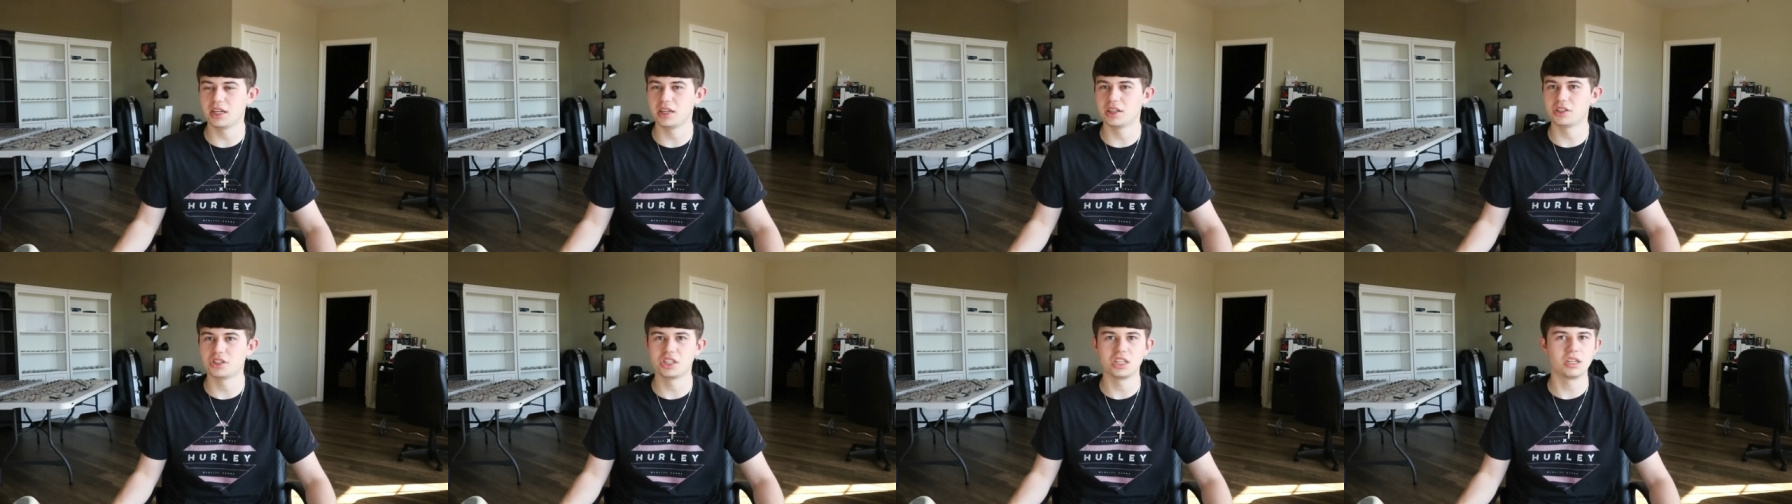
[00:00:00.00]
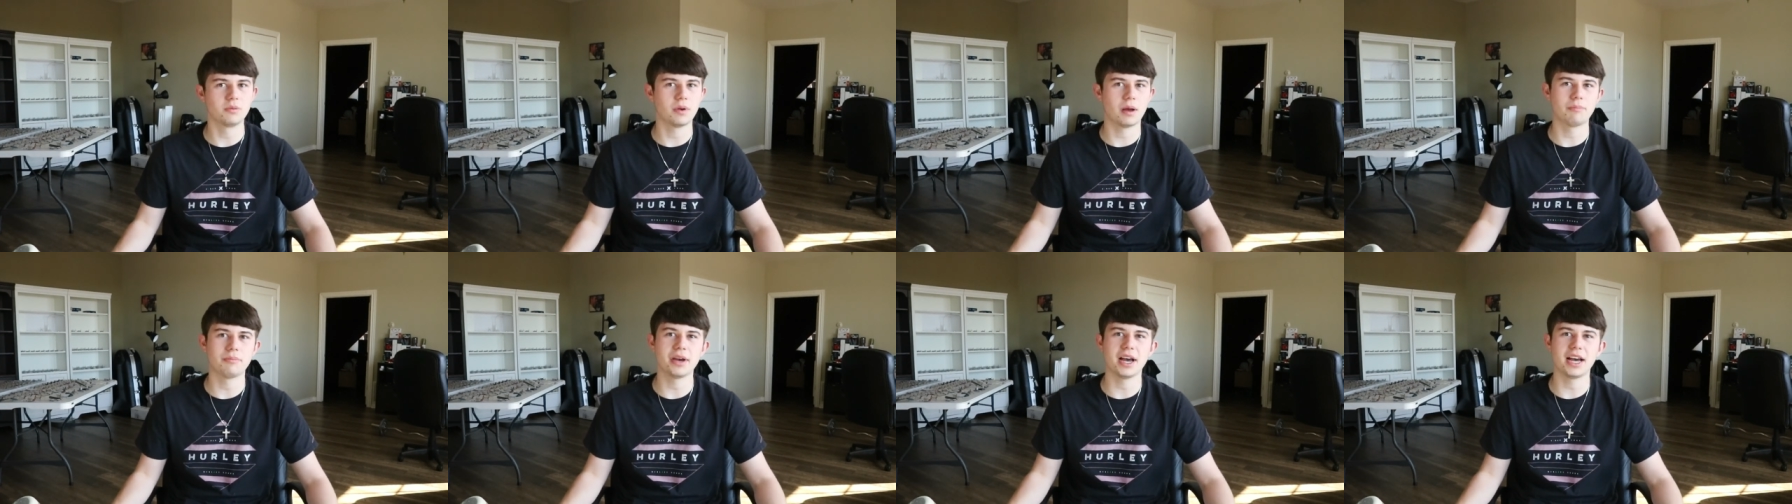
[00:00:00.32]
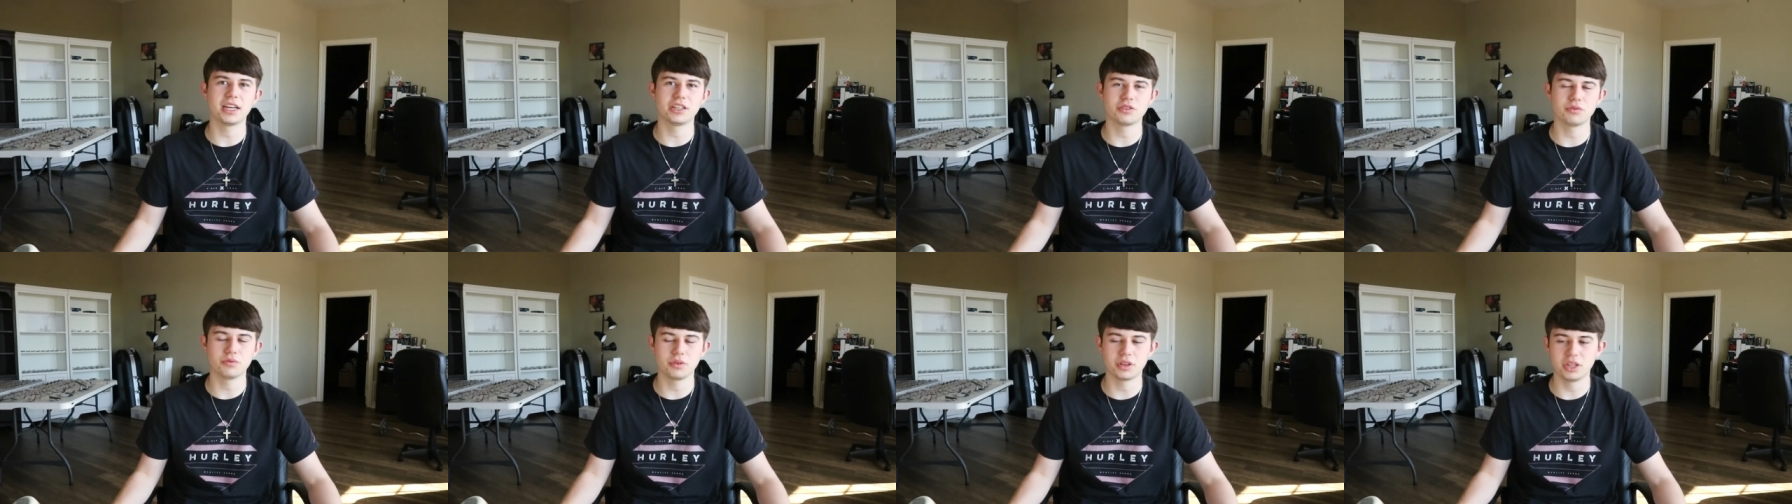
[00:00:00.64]
and share my
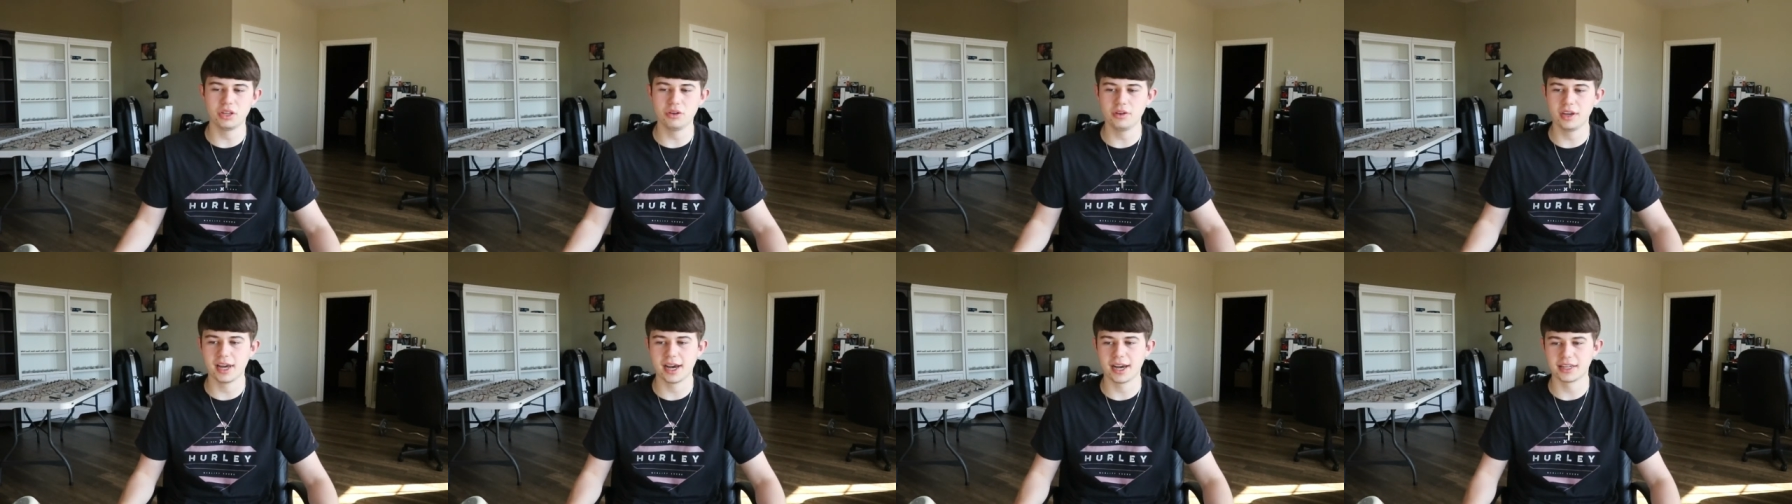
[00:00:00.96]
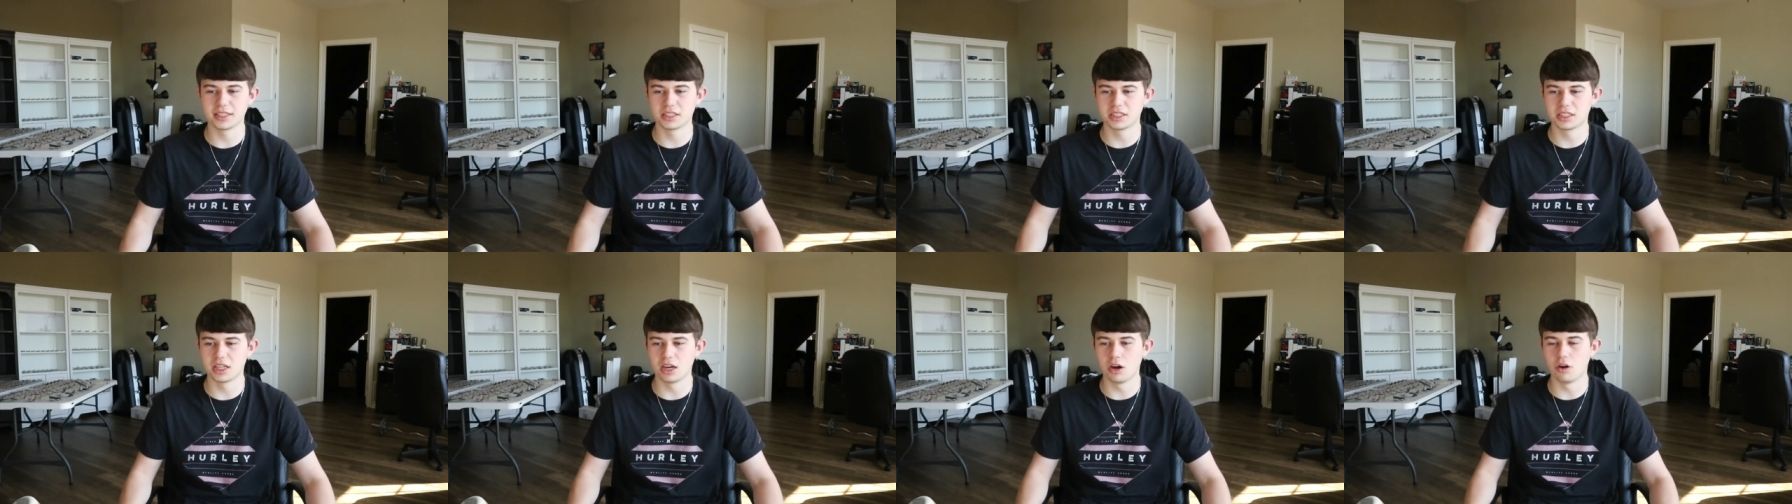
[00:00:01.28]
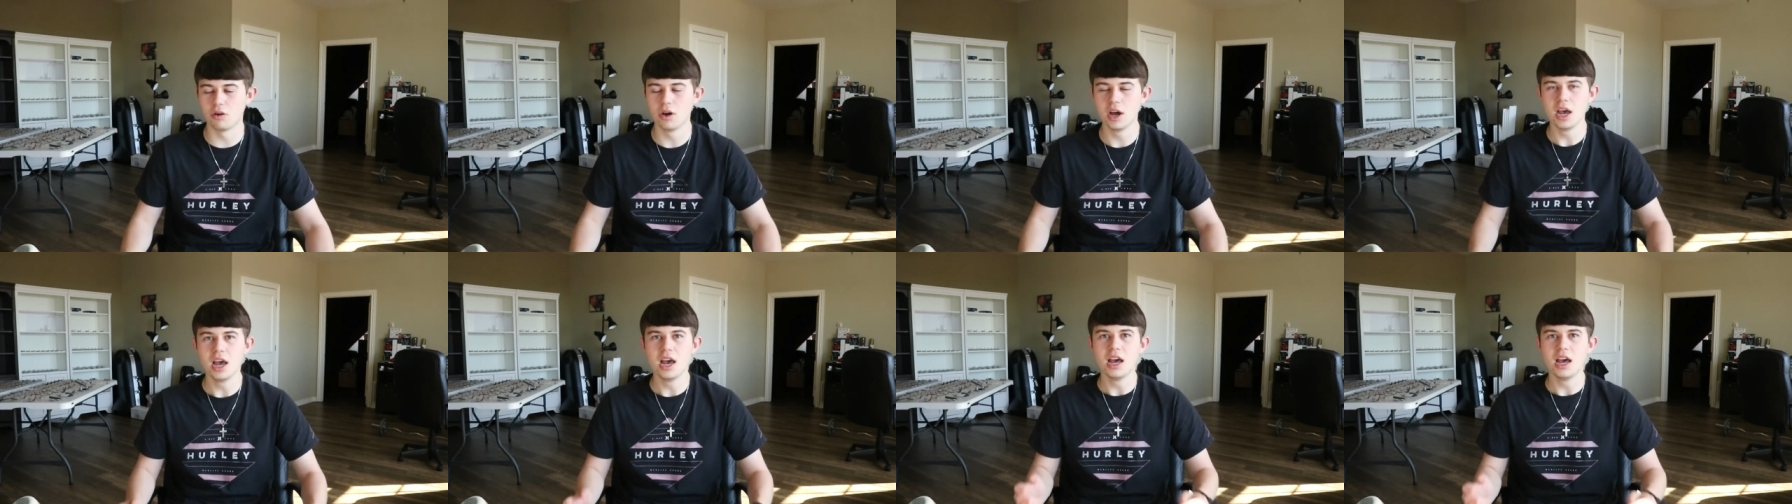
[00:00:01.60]
passion with you guys. So